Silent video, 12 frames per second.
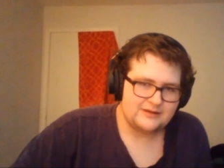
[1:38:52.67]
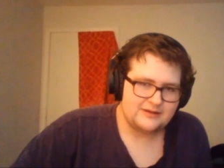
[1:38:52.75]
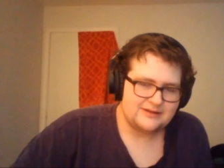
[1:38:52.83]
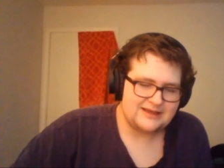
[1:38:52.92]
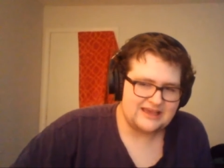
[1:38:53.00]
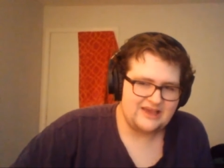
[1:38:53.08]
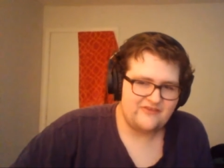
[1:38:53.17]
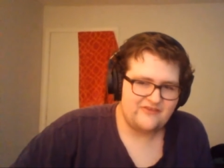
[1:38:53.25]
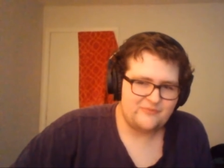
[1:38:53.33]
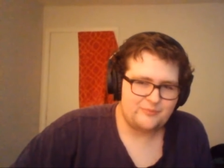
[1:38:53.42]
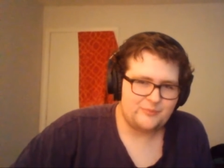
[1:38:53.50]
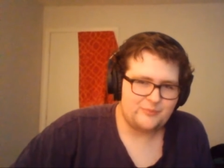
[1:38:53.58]
Like if
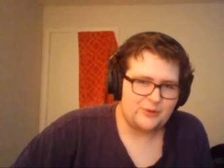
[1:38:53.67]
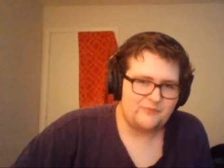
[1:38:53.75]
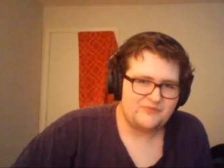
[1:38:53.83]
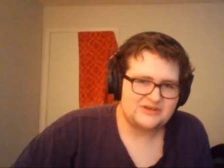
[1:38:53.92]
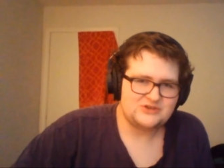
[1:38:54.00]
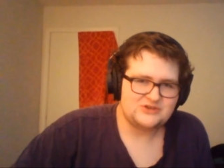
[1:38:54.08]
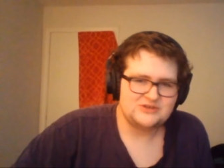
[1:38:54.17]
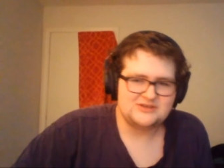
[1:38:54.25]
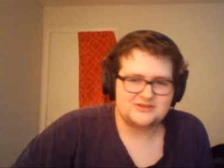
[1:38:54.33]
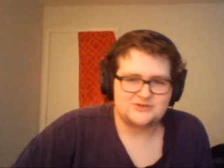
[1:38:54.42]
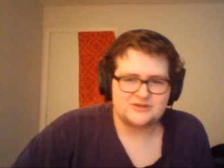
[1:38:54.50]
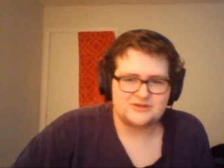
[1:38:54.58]
Pulp Fiction is
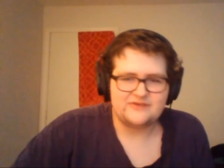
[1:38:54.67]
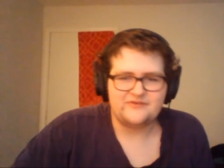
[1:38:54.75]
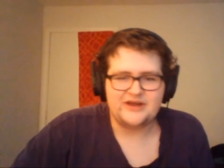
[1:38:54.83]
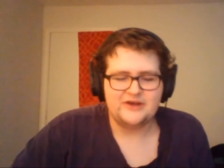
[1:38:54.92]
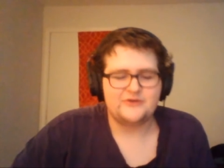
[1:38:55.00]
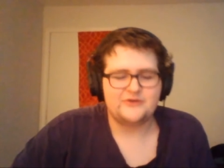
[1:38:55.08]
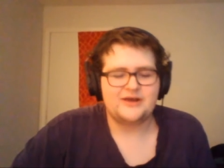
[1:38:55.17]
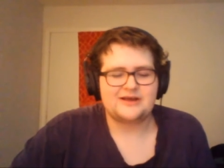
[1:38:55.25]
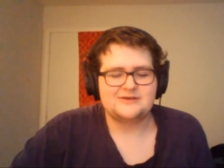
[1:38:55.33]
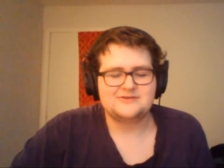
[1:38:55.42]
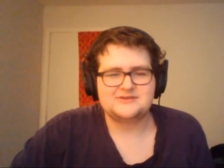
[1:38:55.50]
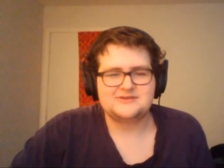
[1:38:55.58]
a string of
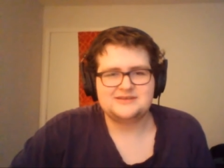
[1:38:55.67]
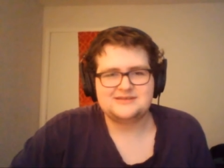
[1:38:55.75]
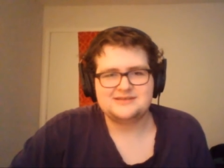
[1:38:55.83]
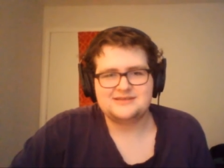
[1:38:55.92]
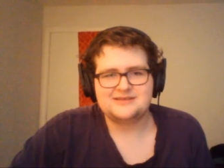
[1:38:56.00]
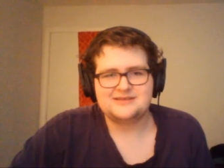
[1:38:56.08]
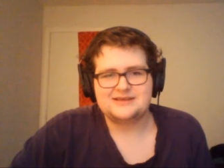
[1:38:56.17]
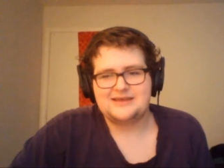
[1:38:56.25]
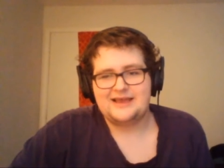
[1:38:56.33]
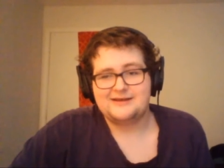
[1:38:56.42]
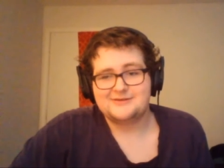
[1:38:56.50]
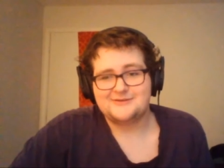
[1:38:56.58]
firecrackers, this is like
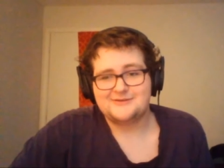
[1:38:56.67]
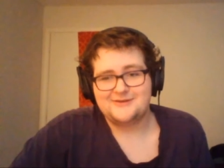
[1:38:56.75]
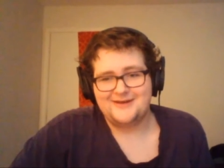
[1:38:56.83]
a candle.